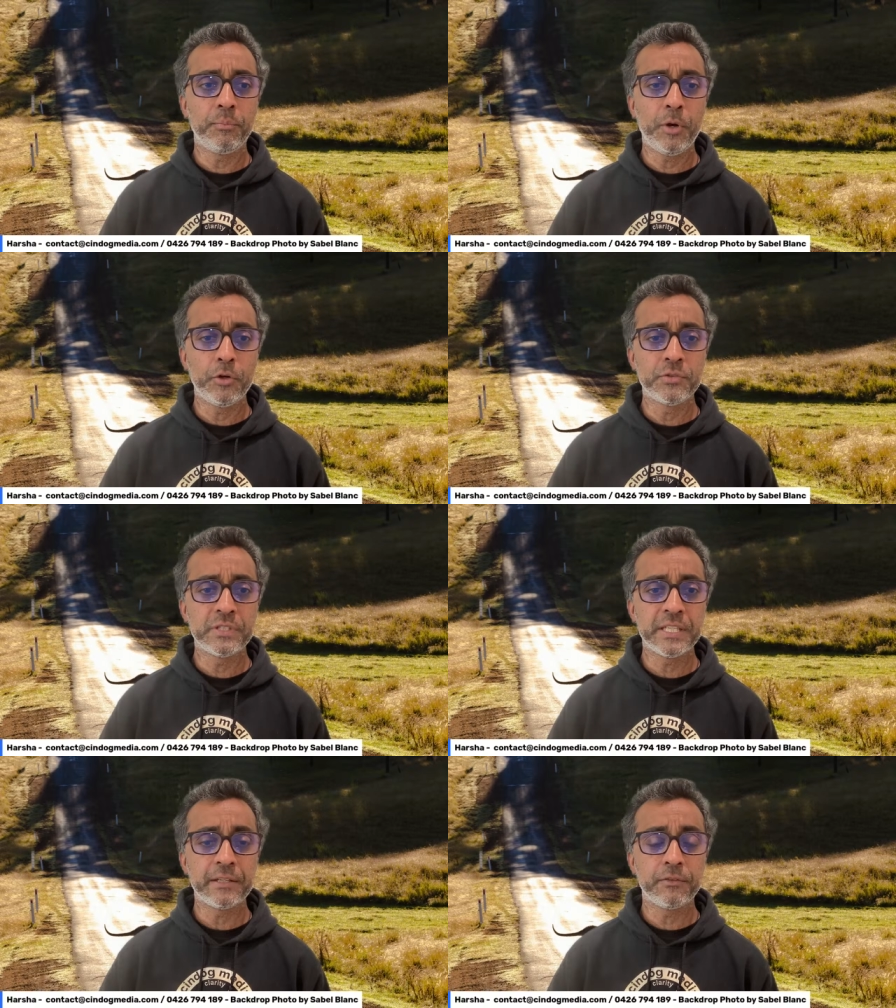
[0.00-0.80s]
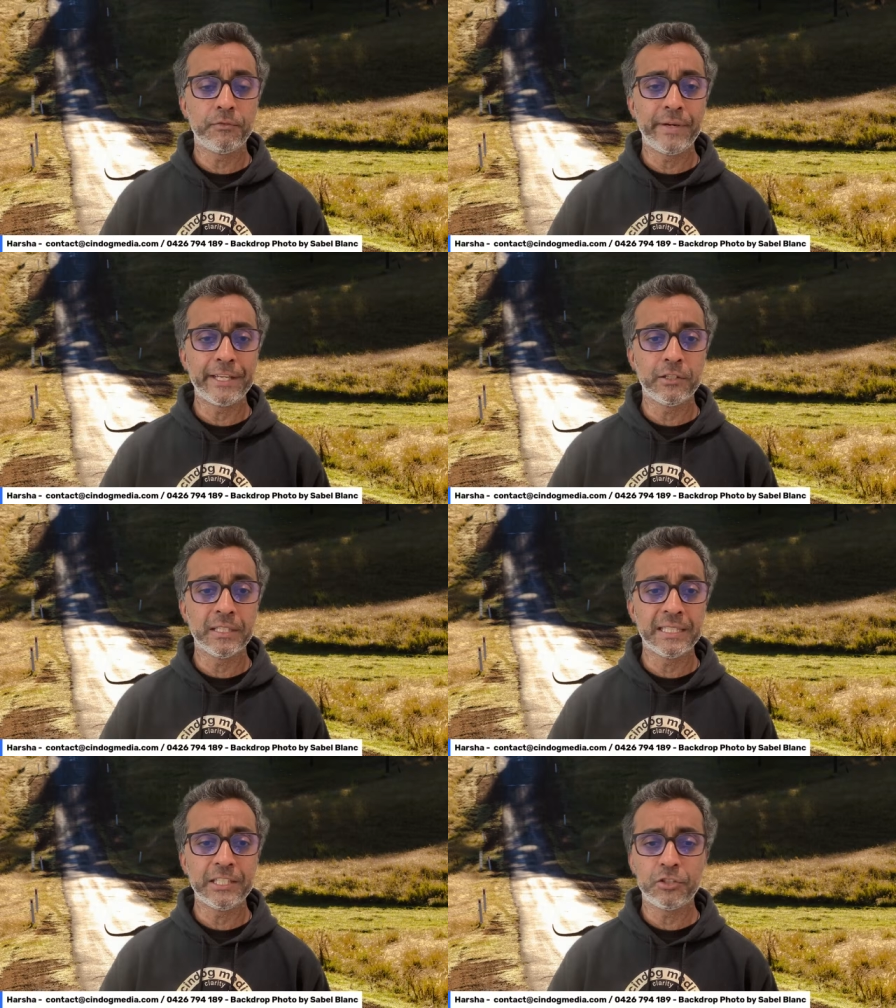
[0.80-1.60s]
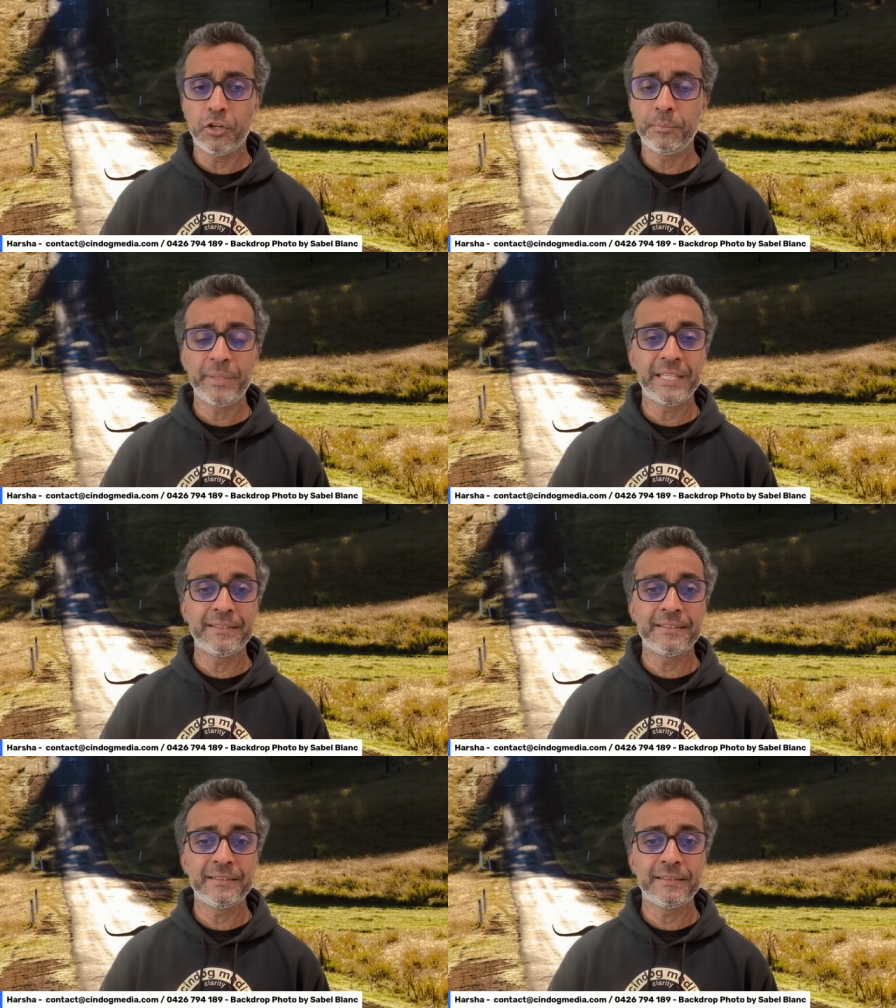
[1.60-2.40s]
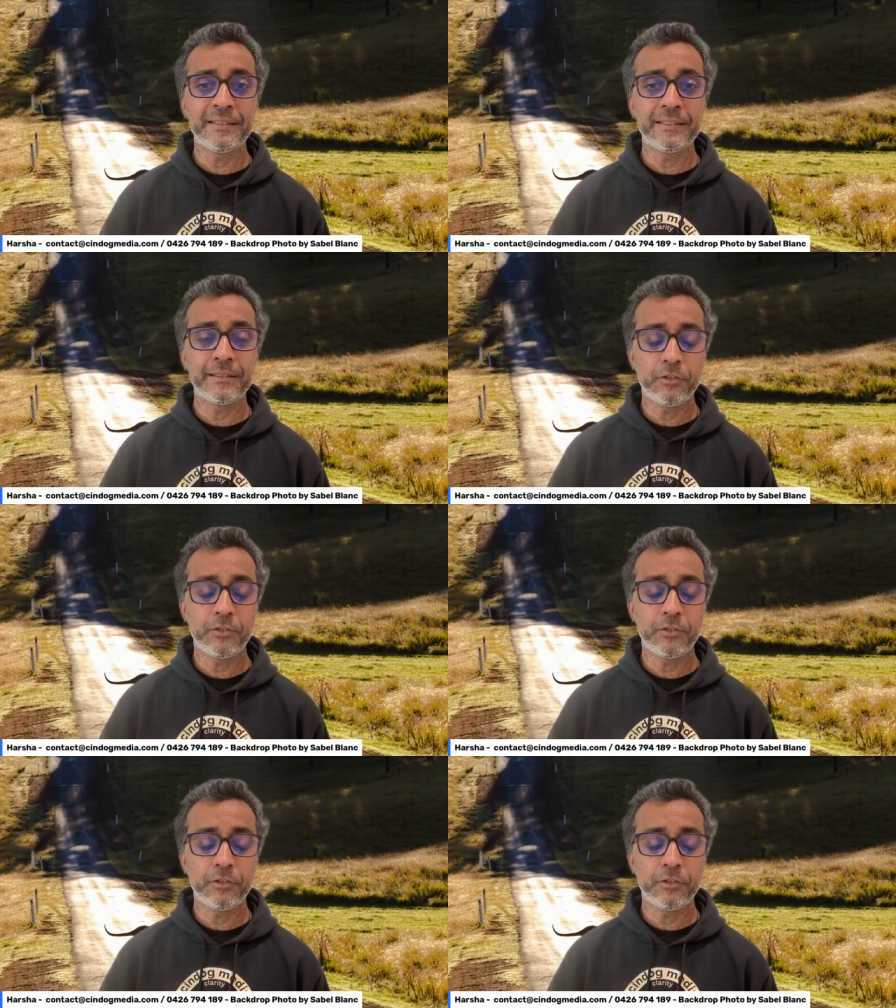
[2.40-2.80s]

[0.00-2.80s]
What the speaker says: posting regularly. Don't be insisting.